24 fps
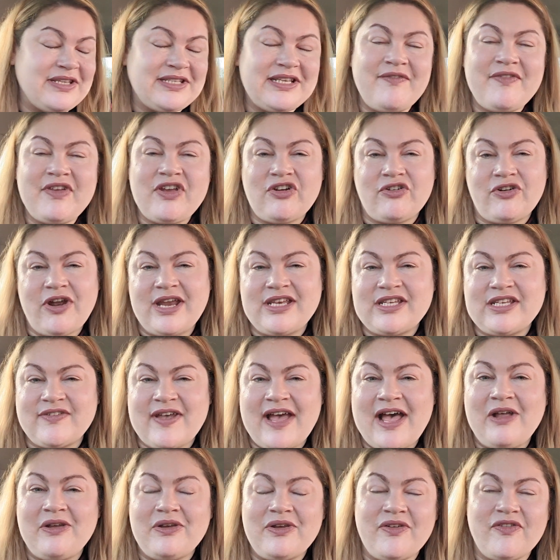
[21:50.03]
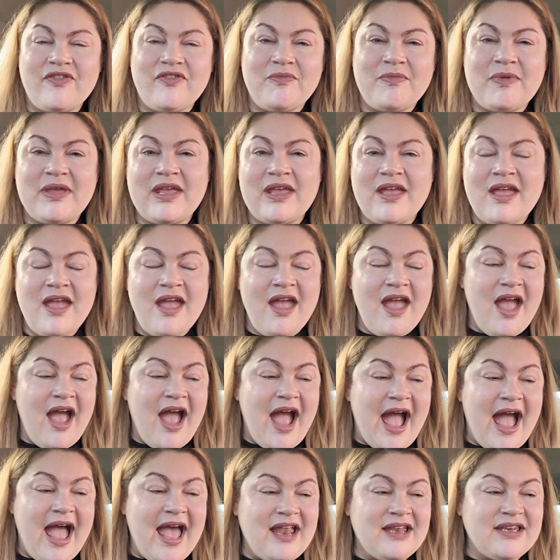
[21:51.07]
It's a lovely creative outlet for me,
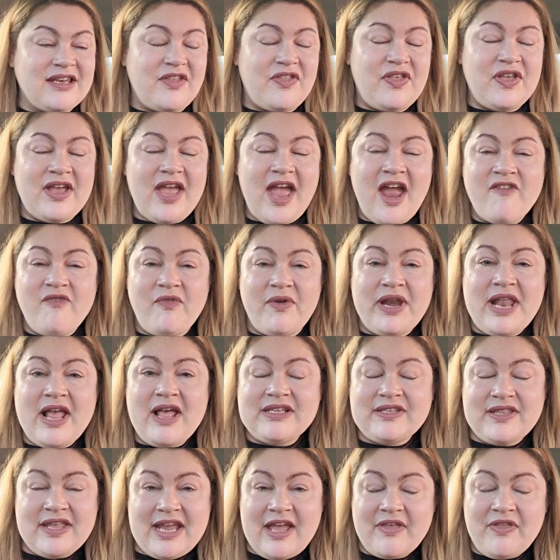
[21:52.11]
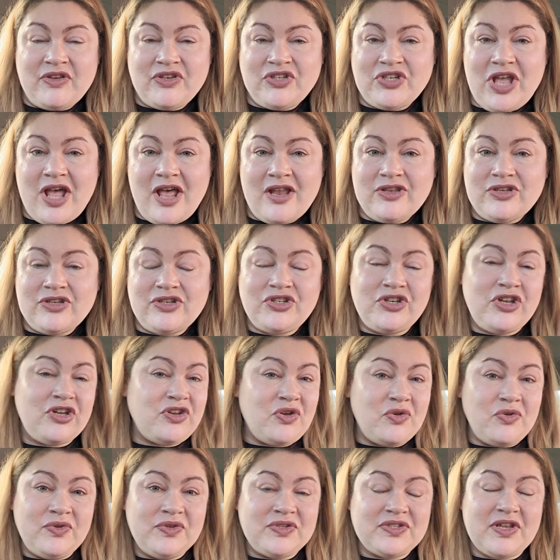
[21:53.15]
and I think everyone else, they get the chance, should
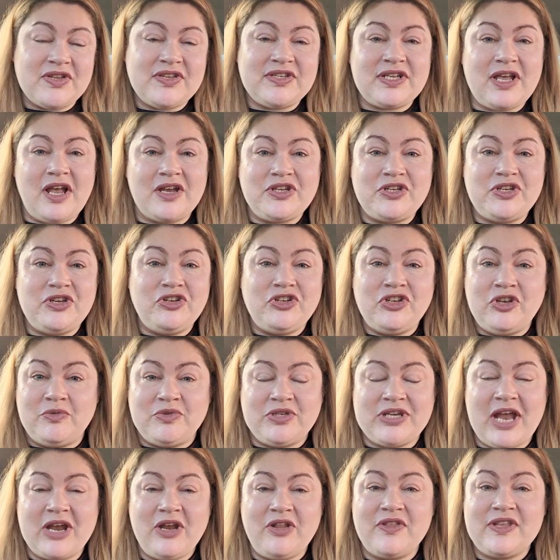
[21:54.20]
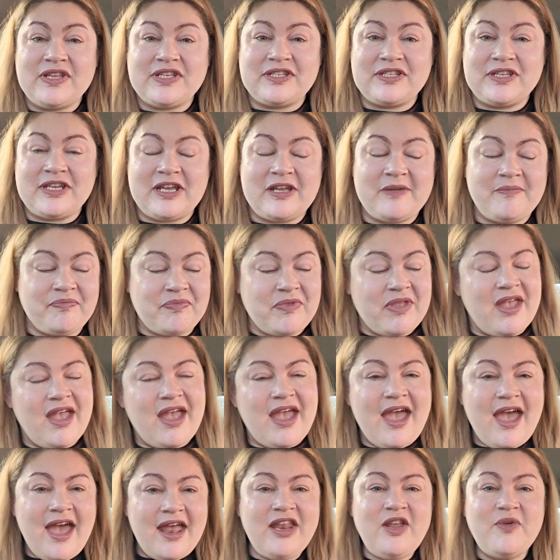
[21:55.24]
also start a YouTube channel this year.
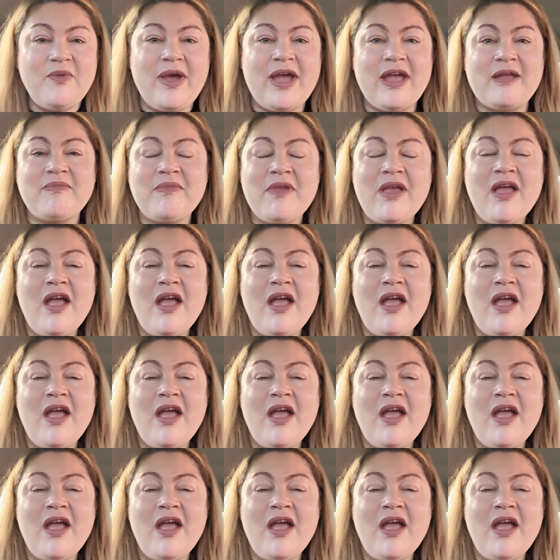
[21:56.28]
Anyway,